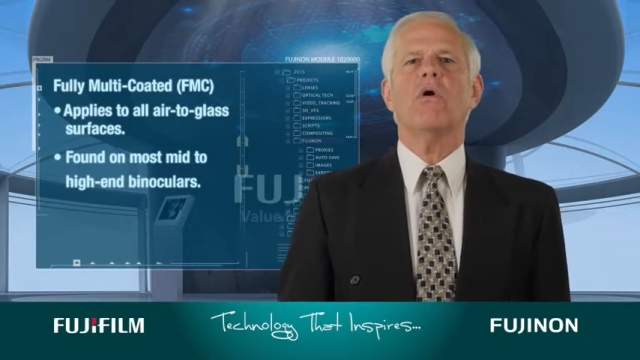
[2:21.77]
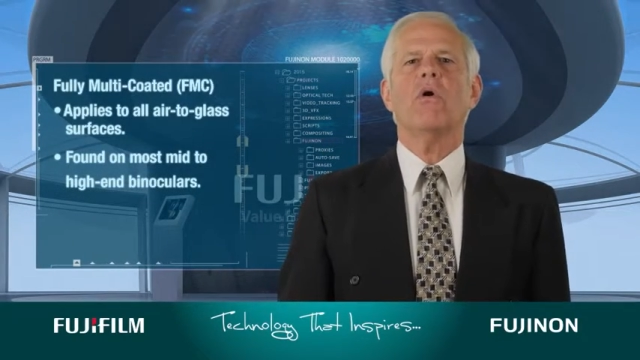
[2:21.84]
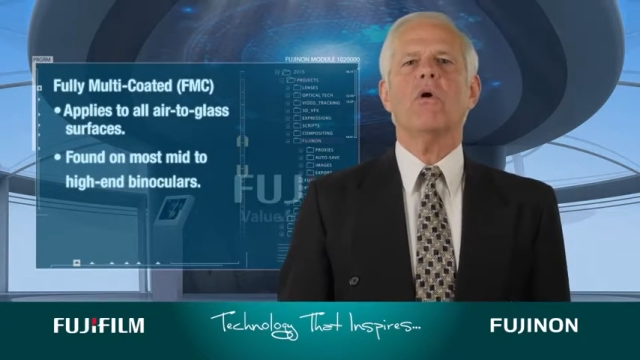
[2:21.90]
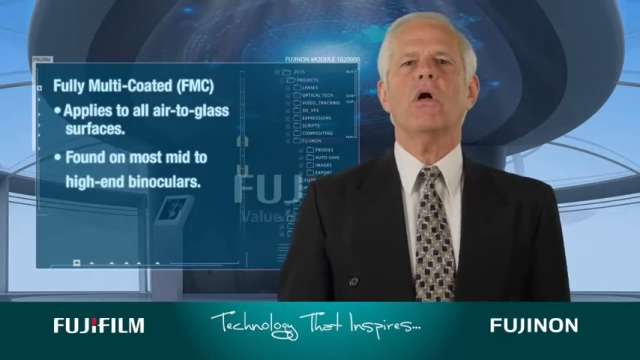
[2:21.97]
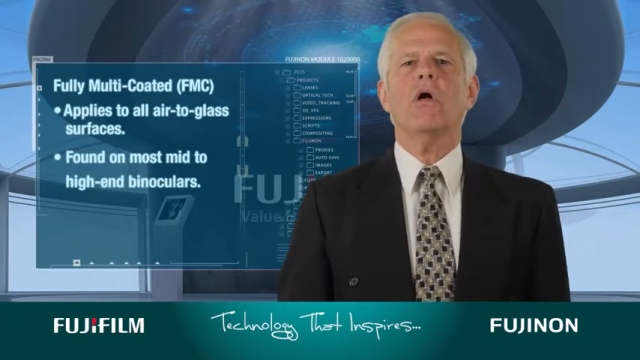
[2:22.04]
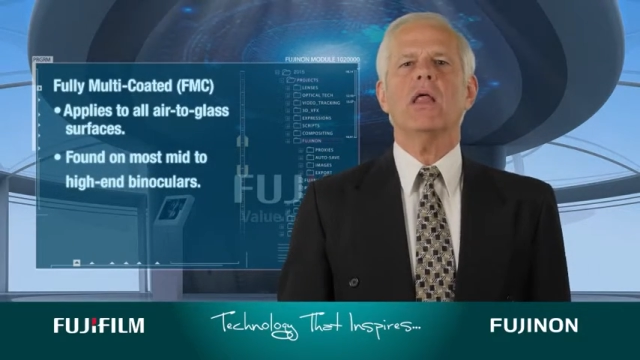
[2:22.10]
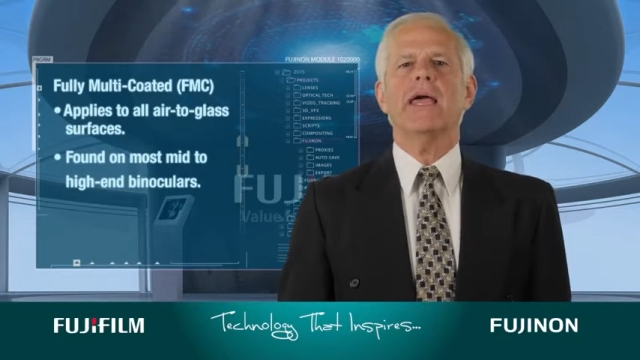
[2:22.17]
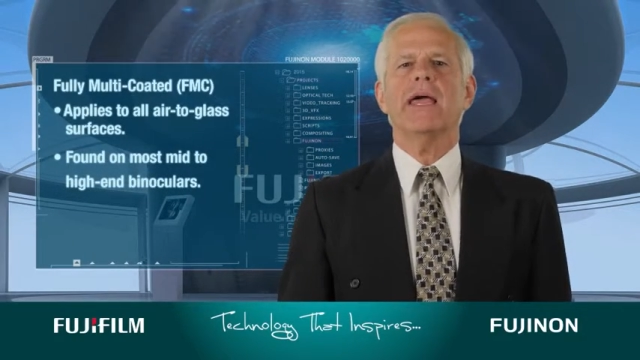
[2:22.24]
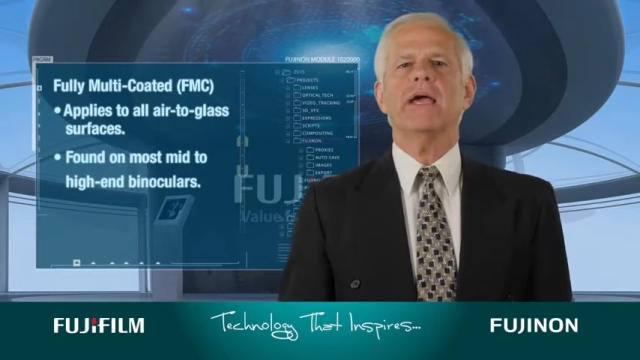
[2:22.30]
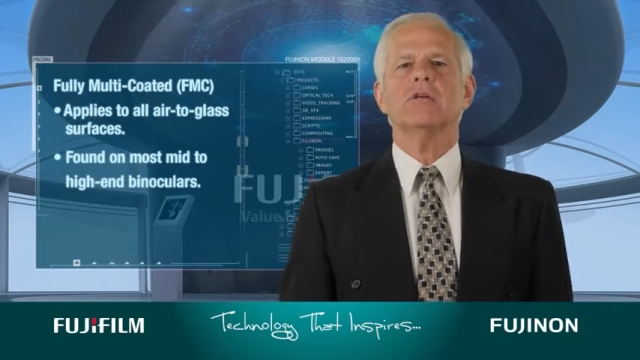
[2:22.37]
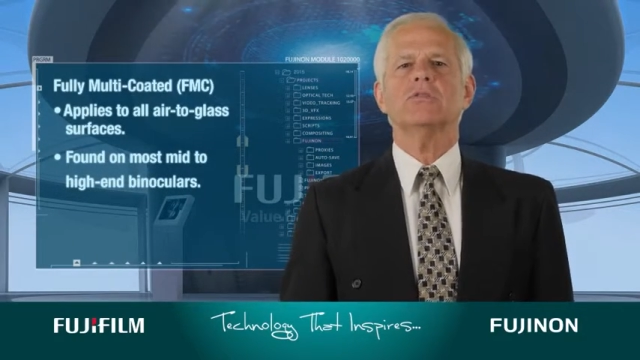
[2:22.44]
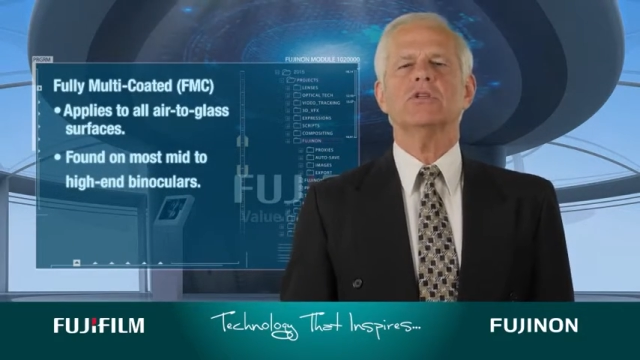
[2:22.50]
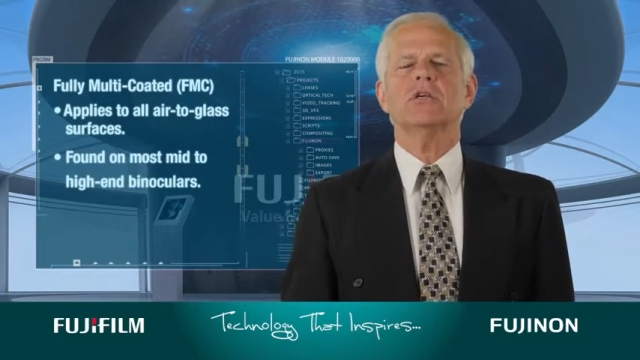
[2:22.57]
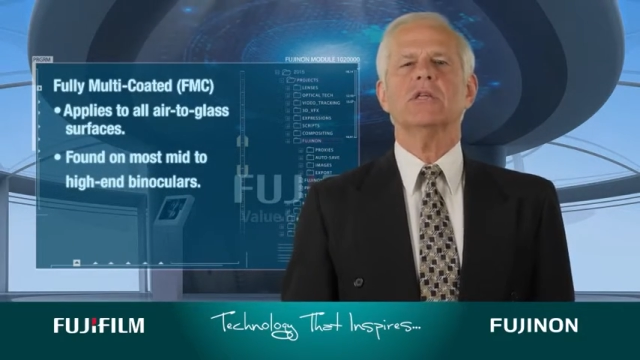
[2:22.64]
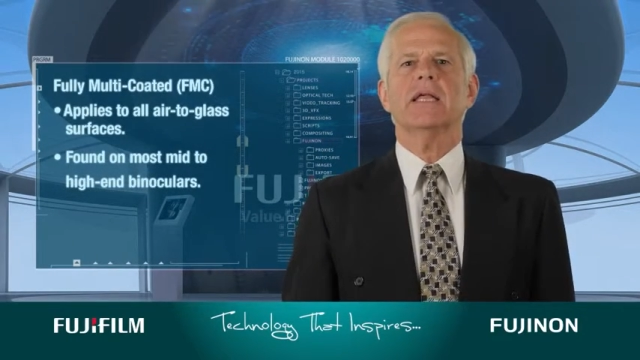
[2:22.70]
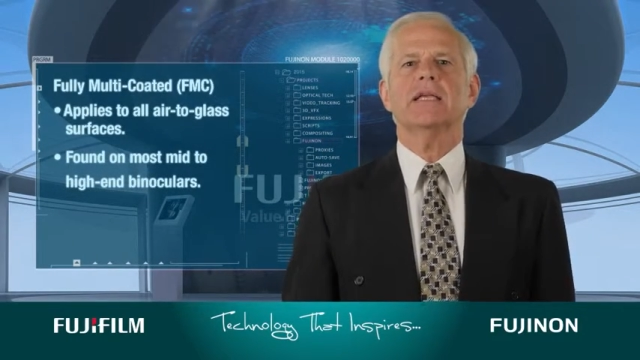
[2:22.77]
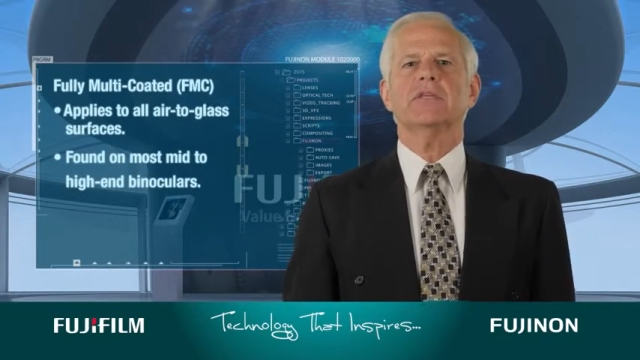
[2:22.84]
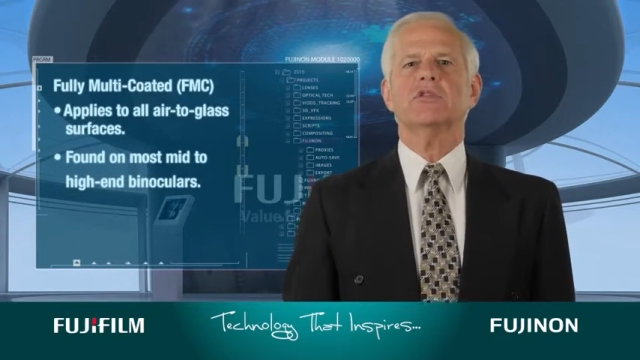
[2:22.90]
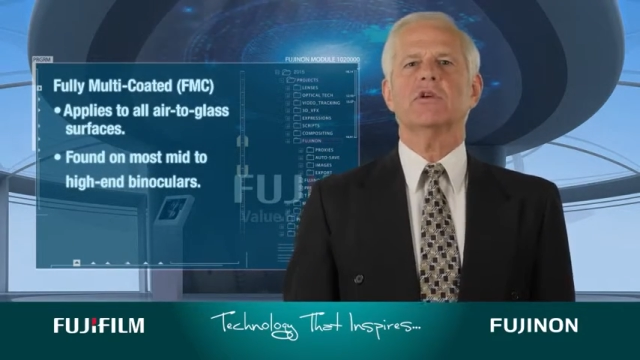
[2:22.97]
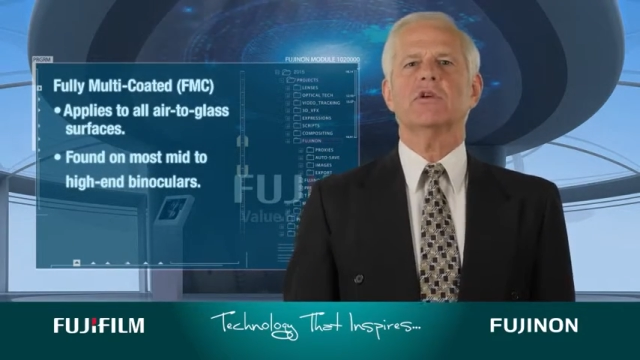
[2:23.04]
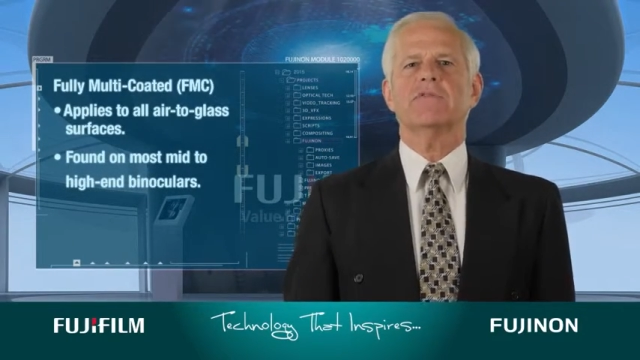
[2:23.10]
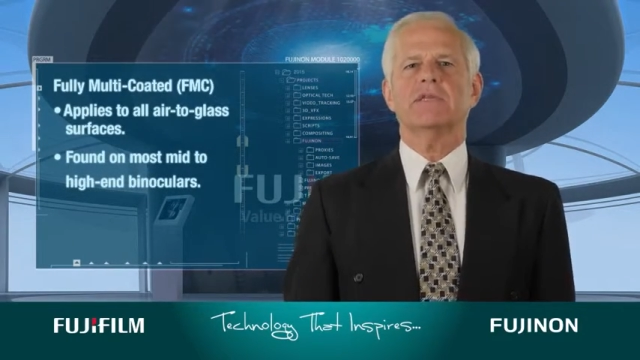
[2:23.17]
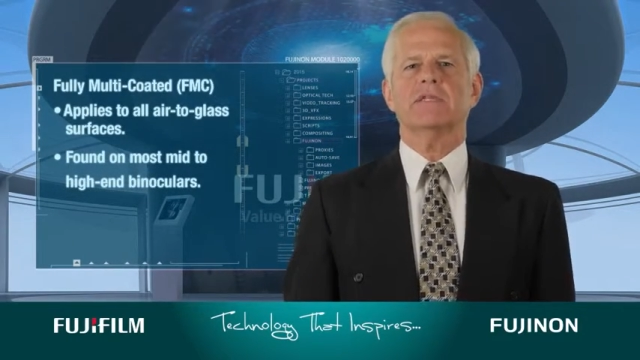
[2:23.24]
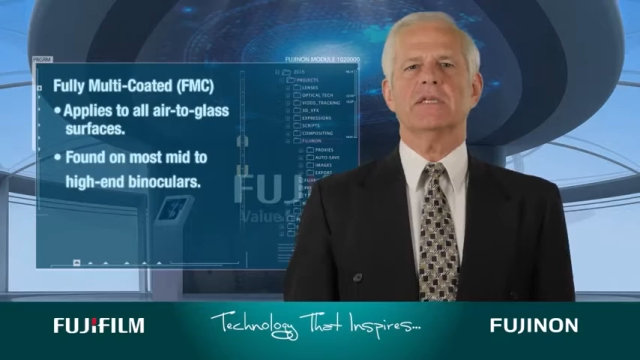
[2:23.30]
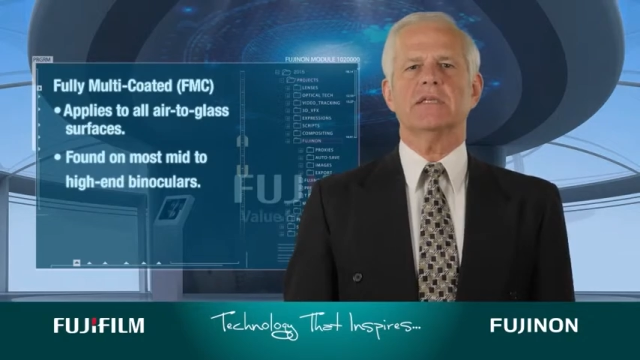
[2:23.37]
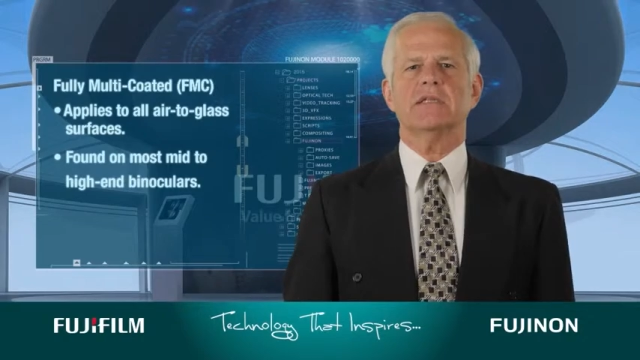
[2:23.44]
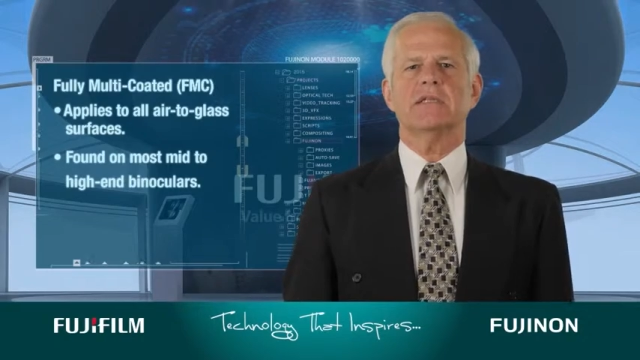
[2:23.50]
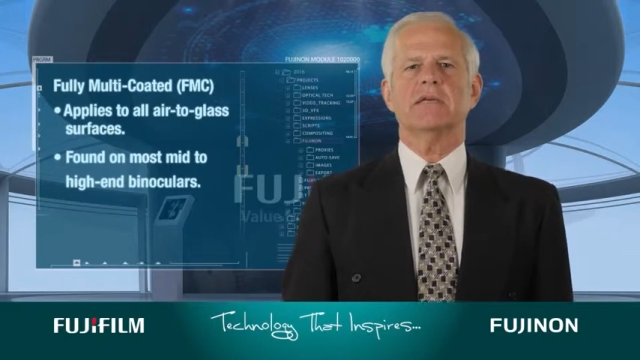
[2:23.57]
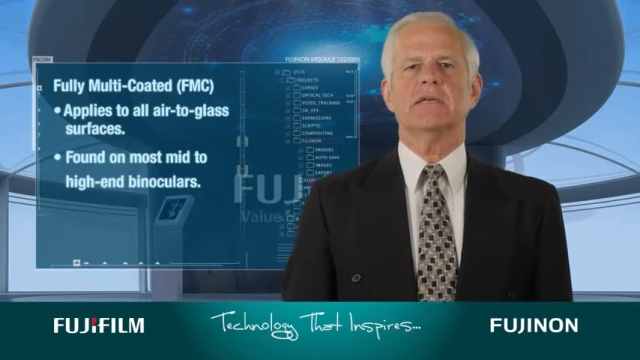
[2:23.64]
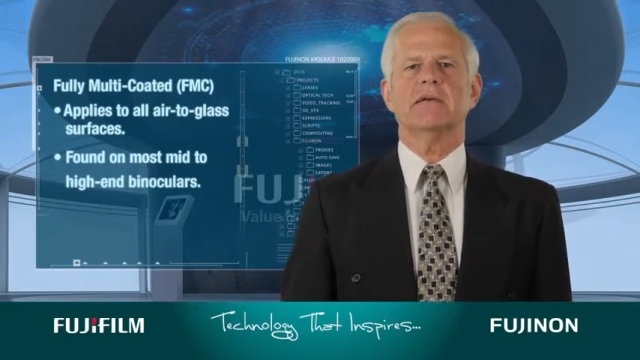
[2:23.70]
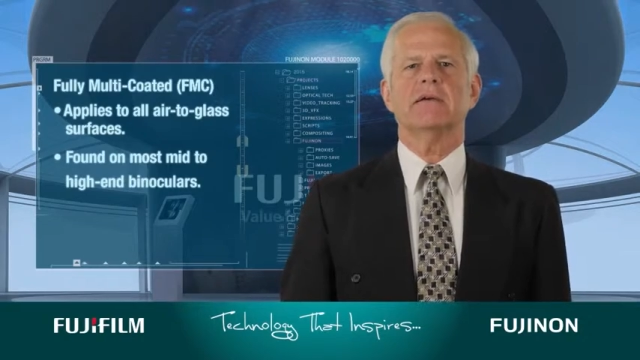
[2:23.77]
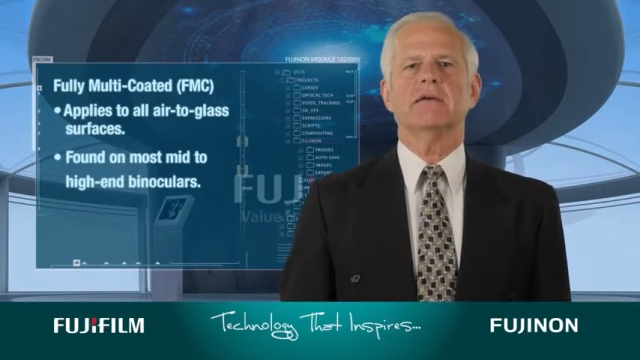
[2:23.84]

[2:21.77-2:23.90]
all air-to-glass surfaces.